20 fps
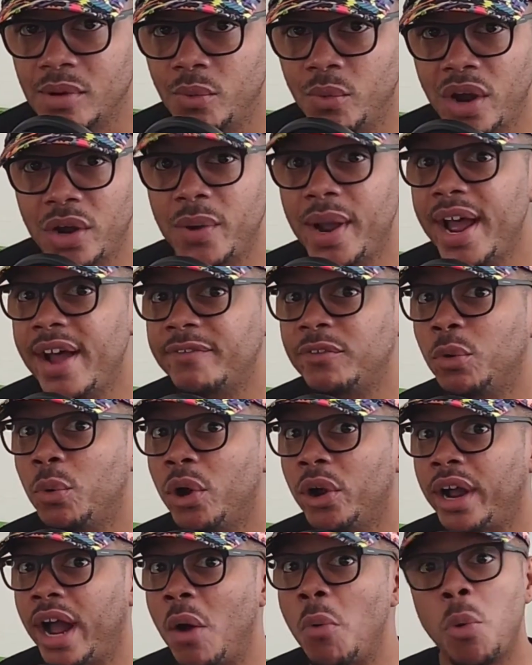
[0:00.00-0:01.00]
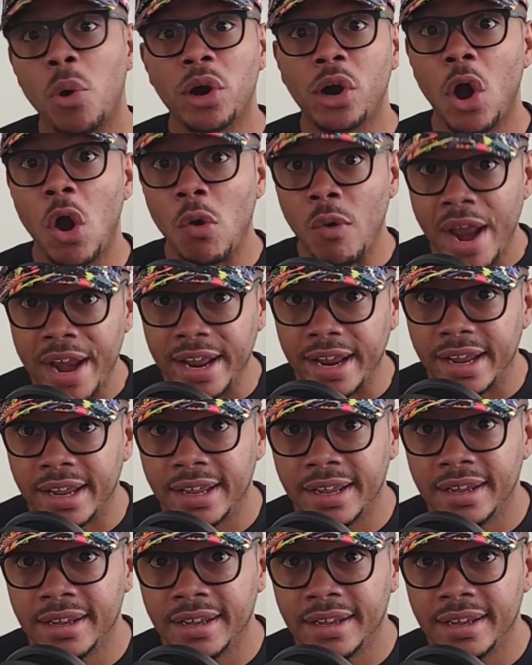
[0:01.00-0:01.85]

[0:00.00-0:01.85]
Why do I have to work? I work already.